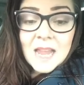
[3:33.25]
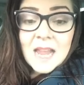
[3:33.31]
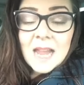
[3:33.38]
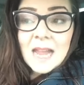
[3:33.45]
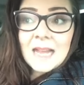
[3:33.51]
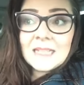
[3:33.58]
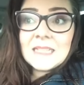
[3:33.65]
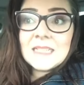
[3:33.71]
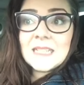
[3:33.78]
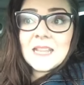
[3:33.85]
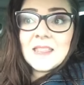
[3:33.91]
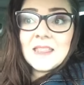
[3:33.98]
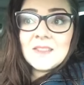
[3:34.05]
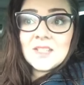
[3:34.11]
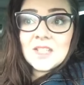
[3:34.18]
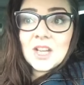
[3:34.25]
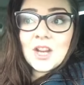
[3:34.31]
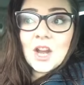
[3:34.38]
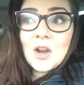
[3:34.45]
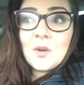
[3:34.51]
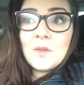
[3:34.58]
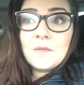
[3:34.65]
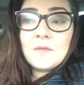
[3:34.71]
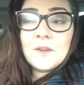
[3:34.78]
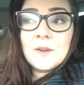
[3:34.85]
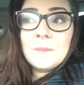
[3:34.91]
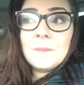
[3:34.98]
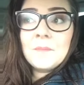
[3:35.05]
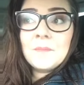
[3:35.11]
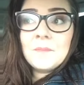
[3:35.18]
and to go
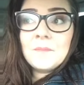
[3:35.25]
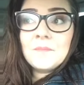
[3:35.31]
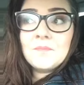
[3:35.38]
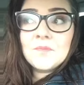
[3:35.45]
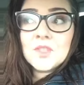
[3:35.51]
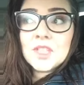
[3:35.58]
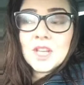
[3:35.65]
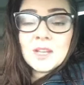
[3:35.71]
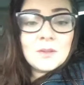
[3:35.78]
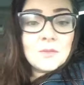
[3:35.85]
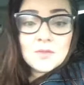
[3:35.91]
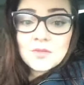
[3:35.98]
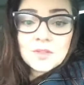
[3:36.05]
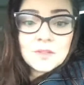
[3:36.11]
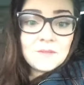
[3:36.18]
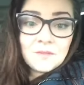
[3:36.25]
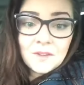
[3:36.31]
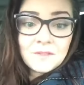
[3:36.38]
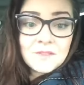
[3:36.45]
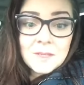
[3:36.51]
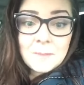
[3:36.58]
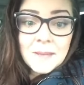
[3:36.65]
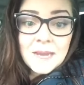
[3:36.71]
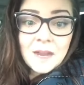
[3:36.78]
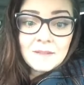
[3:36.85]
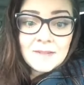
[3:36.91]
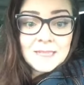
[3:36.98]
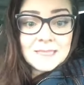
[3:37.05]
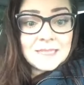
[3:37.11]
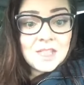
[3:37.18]
from 250
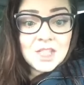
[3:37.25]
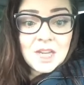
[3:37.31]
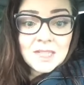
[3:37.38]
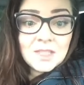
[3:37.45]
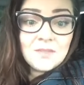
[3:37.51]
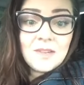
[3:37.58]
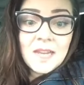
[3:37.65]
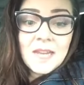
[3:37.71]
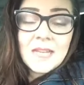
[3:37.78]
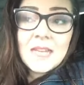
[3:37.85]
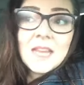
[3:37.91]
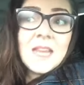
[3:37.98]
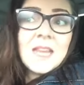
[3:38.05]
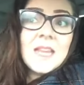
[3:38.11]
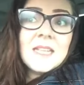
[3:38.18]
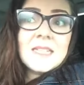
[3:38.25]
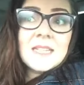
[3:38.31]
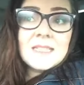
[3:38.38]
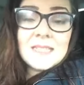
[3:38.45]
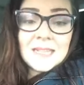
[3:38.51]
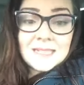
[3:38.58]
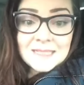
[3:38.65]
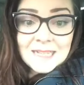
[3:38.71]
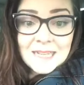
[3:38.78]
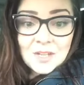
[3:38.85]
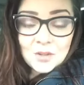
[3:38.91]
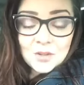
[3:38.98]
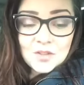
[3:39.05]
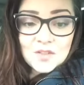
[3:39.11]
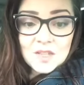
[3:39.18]
PRS in January to
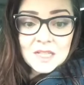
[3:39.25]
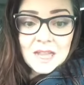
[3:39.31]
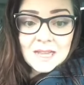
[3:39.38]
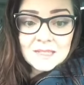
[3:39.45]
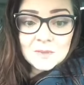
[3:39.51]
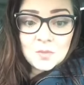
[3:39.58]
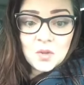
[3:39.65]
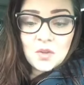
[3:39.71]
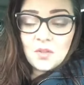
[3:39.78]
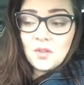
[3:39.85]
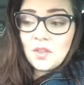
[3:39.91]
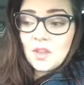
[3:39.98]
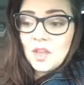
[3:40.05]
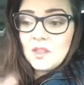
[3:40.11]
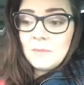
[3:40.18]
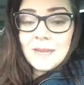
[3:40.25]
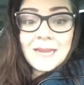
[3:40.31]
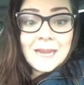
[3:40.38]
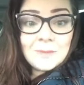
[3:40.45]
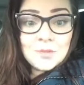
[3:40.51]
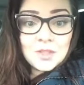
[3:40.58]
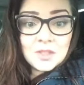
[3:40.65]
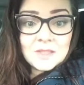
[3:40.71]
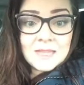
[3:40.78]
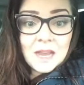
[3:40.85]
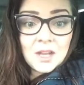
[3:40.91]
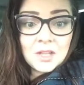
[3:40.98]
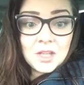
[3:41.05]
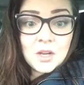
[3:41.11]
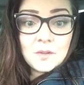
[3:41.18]
1600 last month. At the minute, I'm just sat
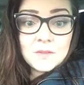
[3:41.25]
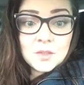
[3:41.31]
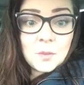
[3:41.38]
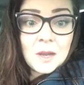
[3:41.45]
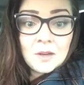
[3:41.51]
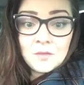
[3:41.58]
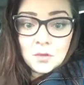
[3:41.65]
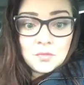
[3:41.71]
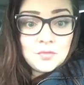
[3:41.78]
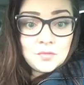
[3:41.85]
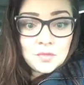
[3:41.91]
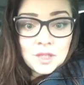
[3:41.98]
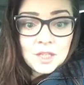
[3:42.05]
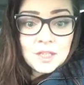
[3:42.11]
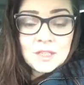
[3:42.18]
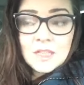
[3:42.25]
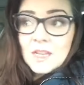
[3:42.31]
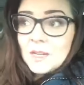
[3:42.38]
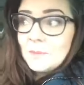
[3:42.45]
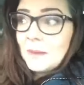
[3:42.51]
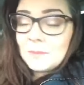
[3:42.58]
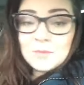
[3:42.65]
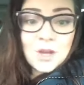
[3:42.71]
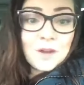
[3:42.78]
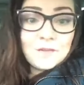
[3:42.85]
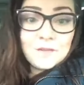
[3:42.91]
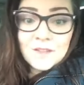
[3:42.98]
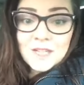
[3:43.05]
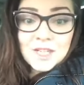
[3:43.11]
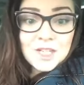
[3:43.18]
on over 1200, but I'm not
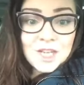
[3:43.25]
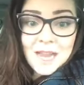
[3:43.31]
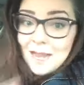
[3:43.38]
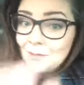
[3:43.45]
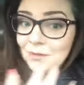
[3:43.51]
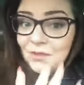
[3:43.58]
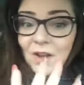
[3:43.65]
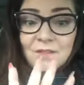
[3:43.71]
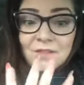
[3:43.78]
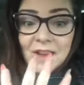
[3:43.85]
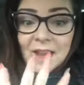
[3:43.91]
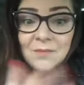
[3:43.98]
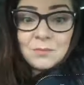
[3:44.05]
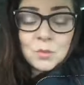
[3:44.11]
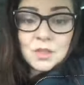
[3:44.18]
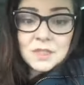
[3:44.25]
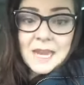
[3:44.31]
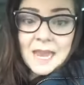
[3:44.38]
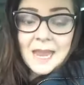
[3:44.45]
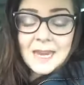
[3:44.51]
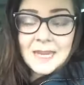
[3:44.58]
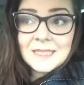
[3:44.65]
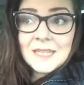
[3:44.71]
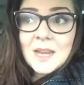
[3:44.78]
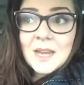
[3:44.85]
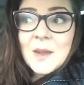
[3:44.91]
finished yet. We've got five more days